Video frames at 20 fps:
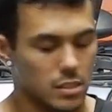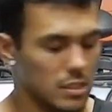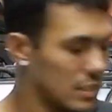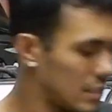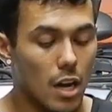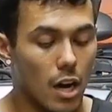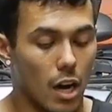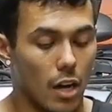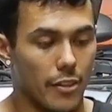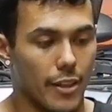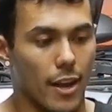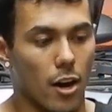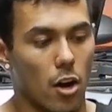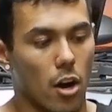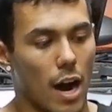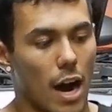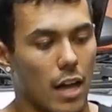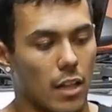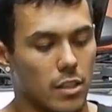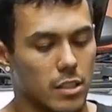They
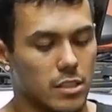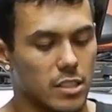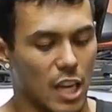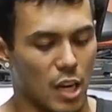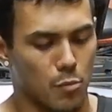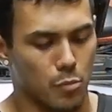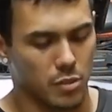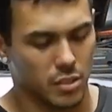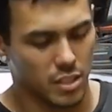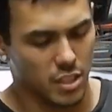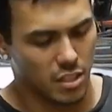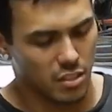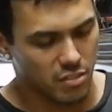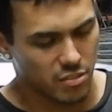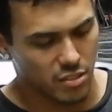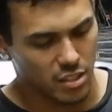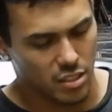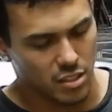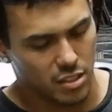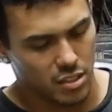are Allens. I
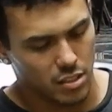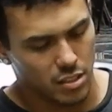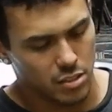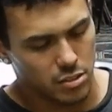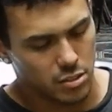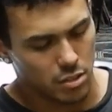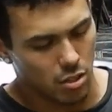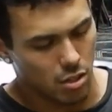believe that these